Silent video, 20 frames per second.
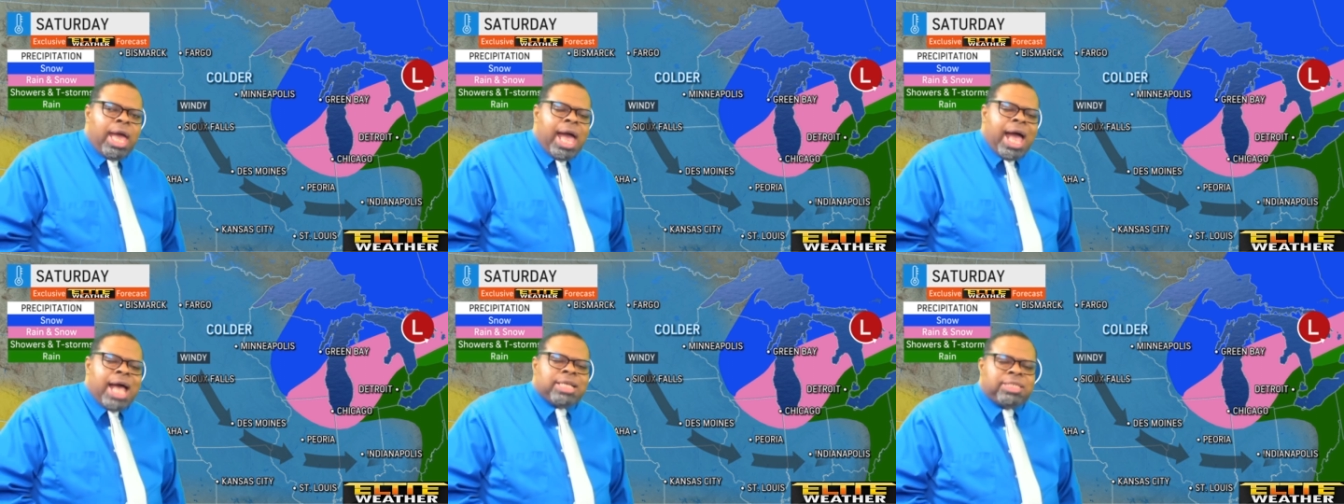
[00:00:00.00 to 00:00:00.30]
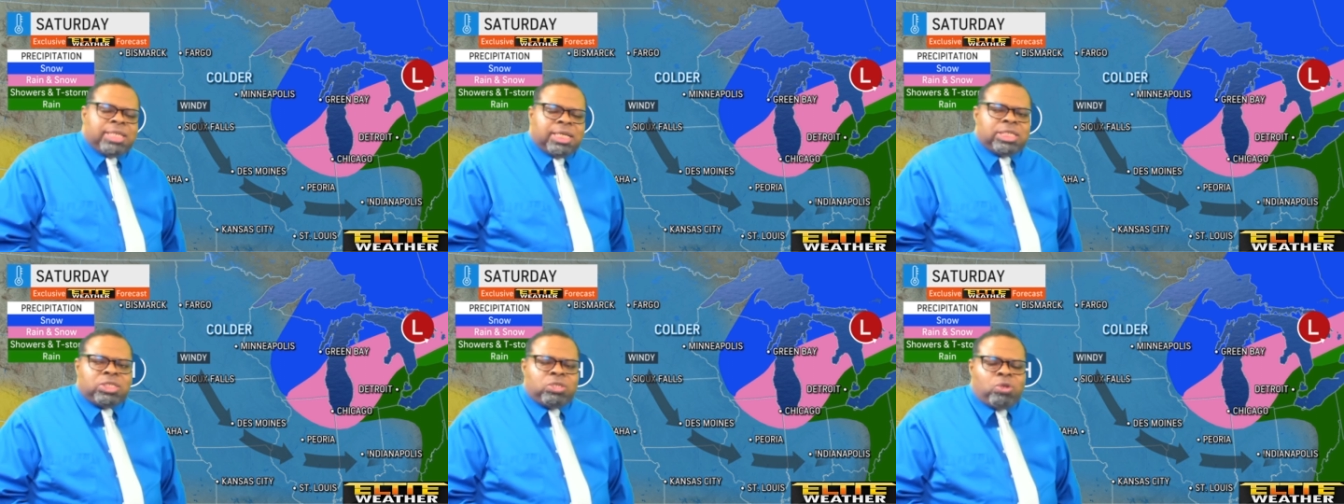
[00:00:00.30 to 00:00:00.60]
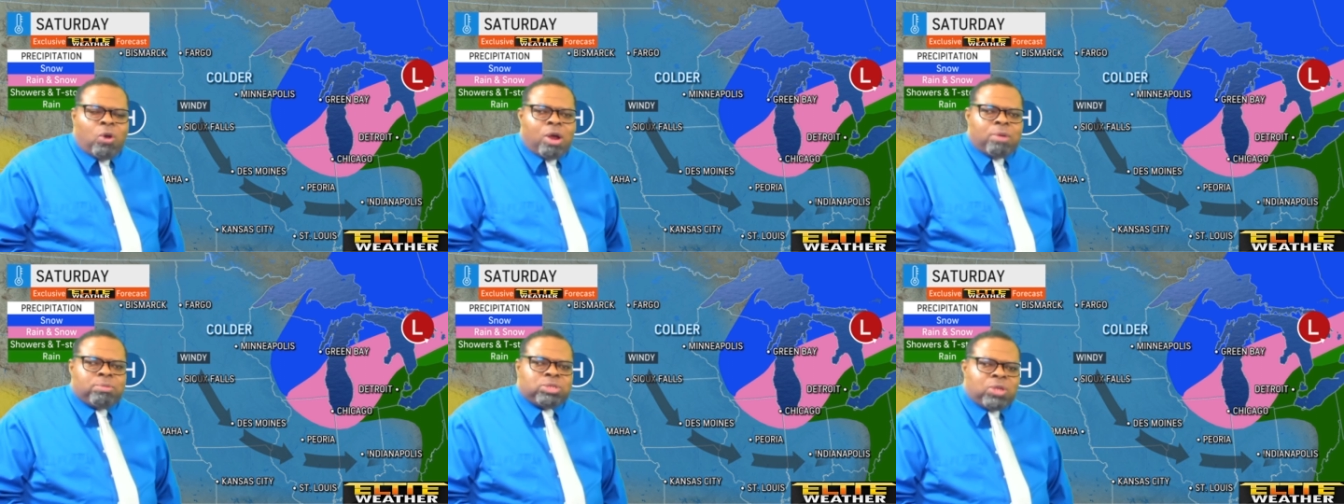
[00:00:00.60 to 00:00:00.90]
as this
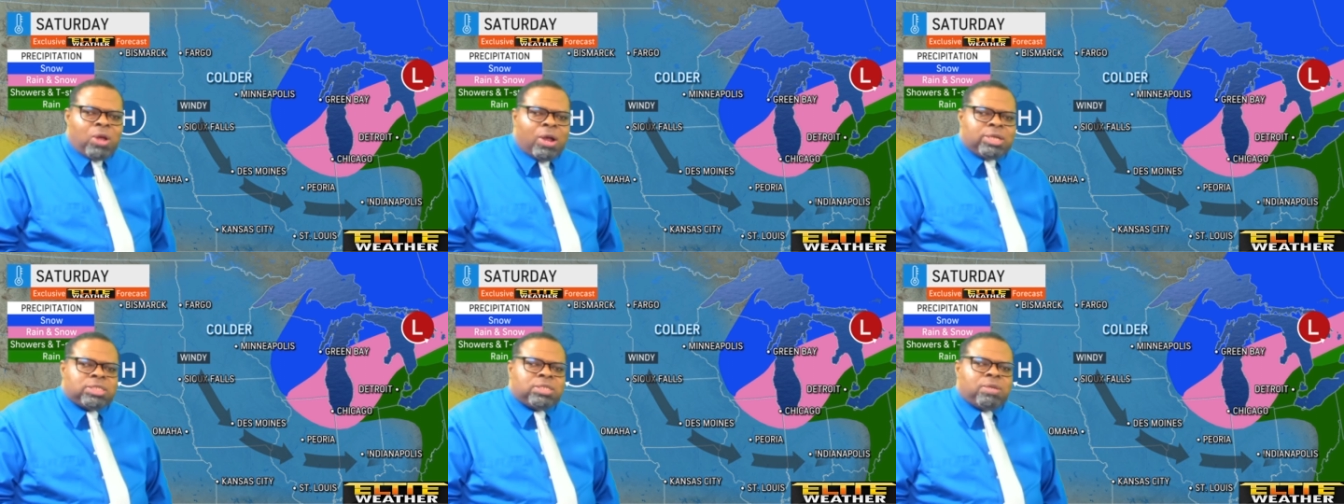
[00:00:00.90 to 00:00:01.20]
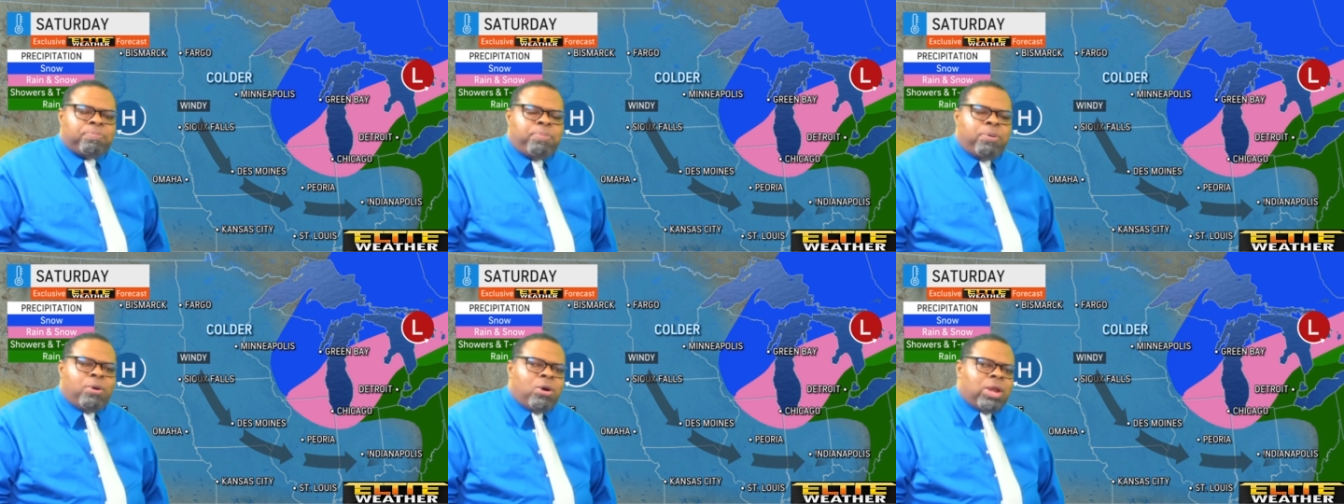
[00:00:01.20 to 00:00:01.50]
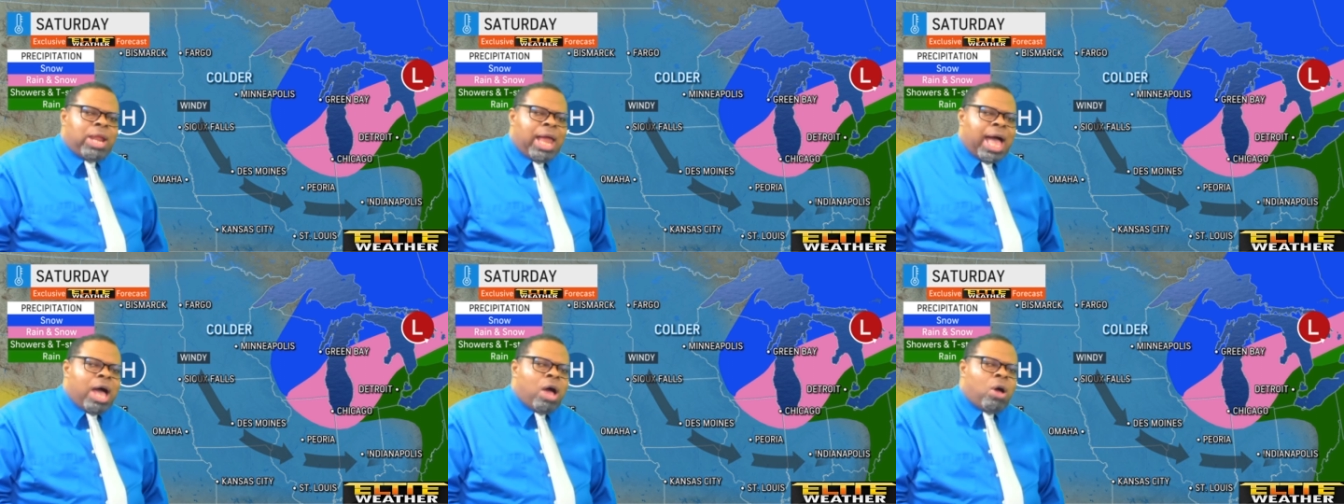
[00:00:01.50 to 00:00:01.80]
storm starts to
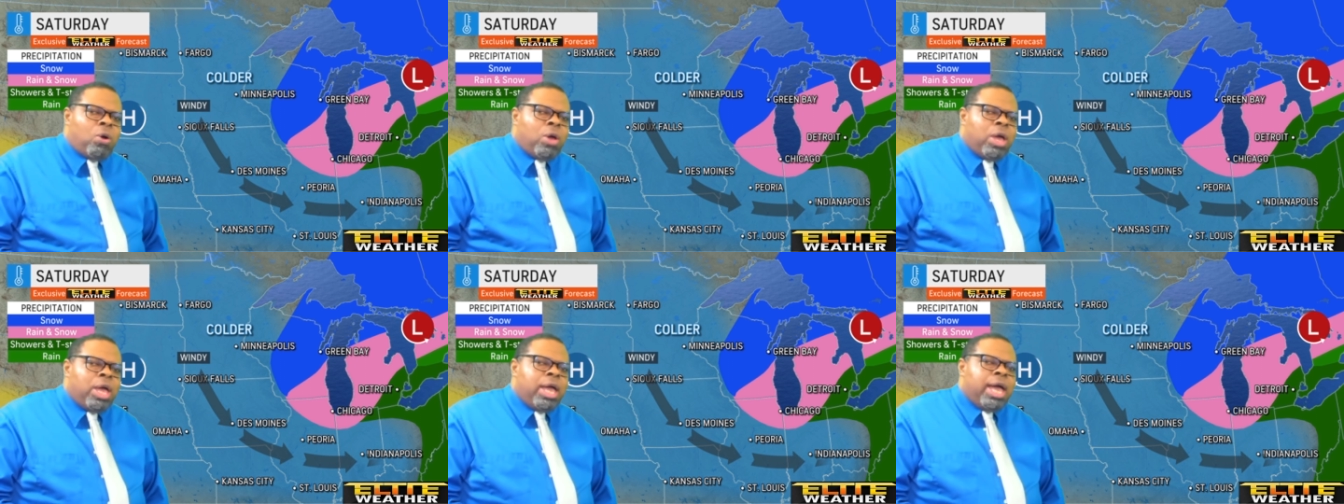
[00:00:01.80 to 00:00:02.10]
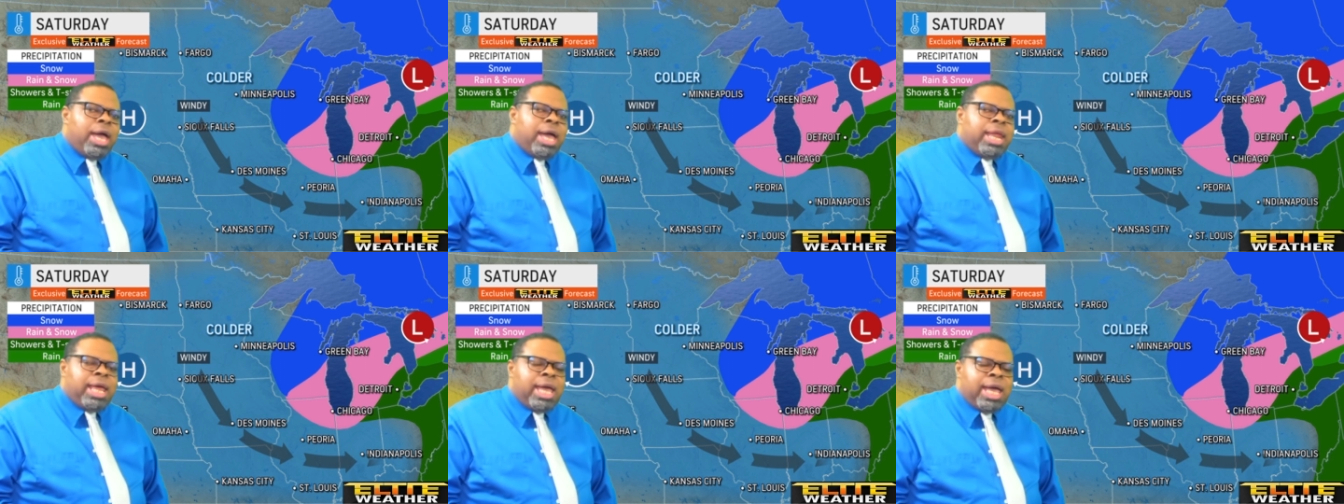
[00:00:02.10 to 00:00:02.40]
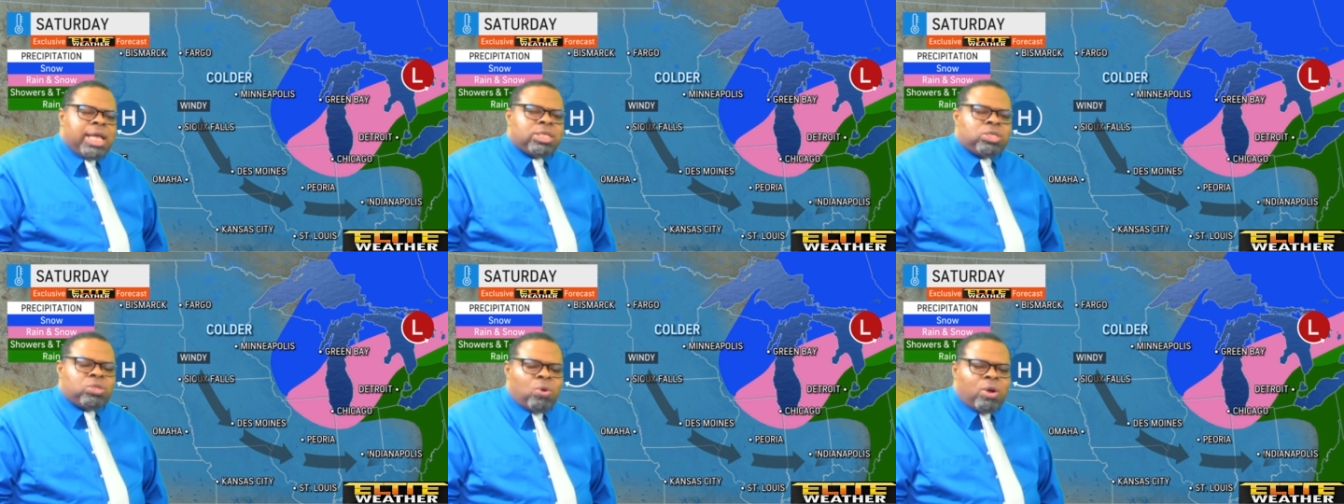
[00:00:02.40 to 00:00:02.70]
pull out and
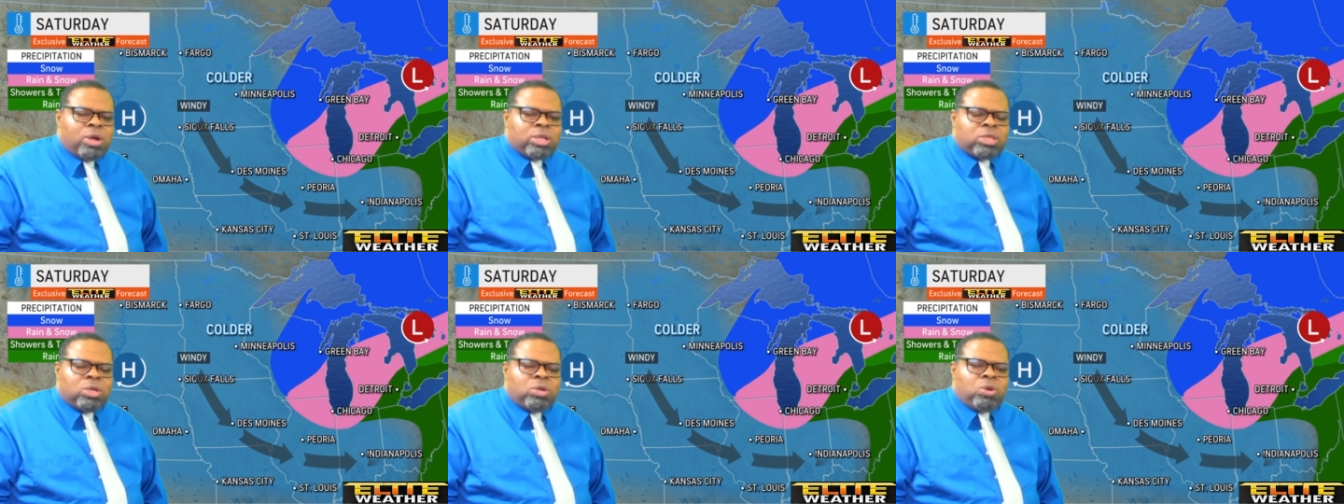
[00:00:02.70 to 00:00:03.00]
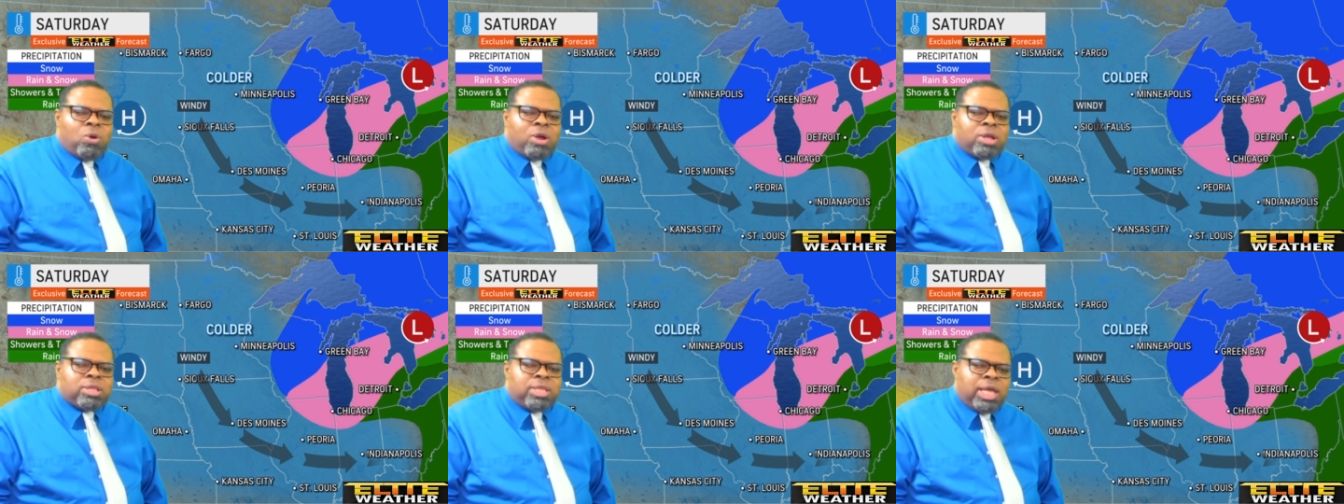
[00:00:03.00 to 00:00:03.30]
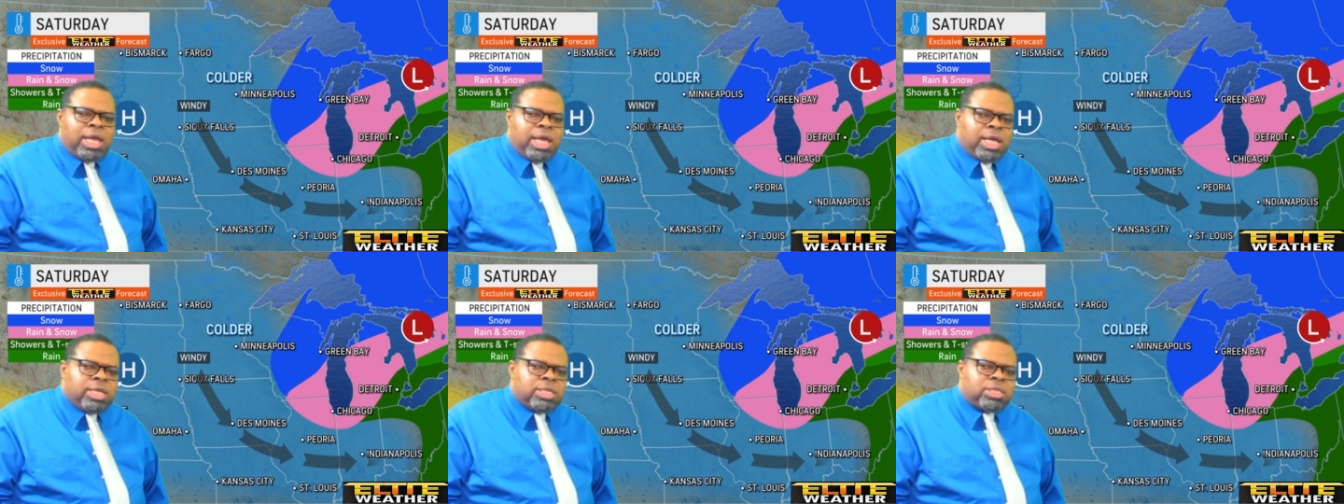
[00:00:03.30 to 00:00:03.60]
head toward the
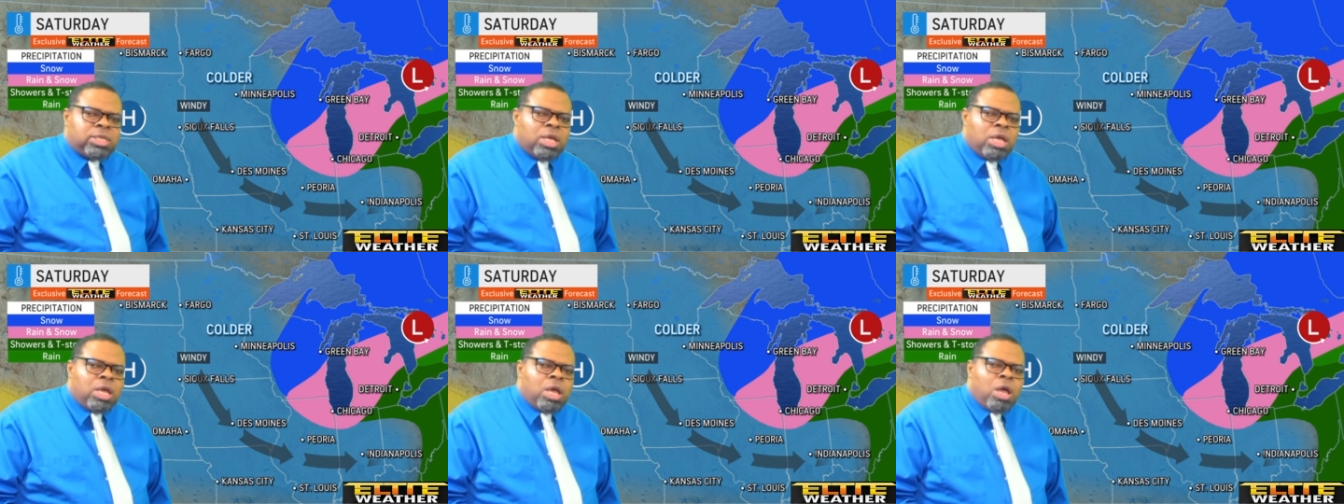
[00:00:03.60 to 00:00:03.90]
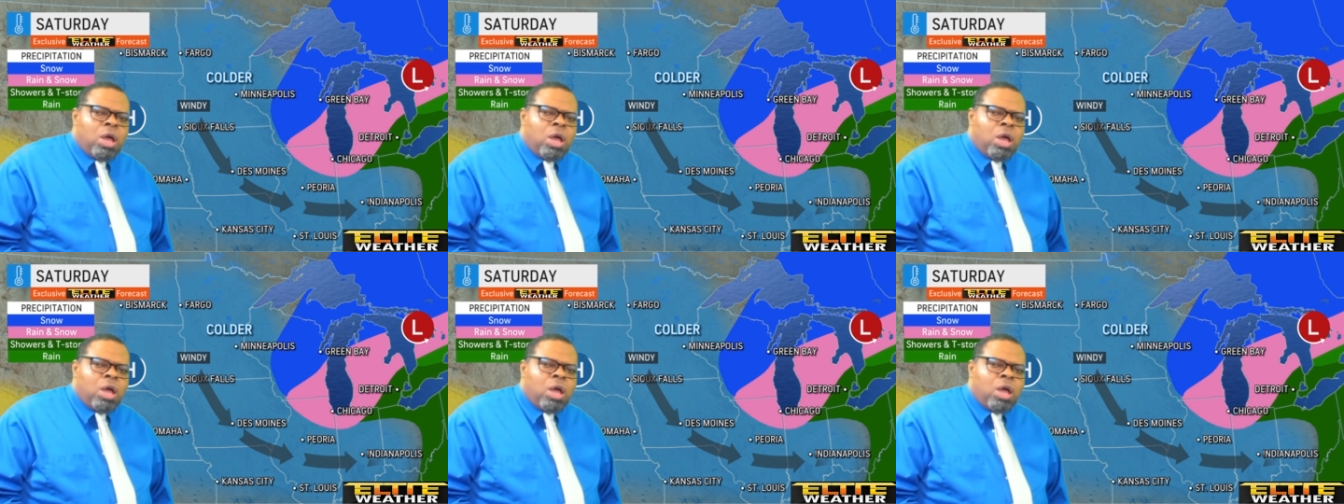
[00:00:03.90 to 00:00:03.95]
northeast,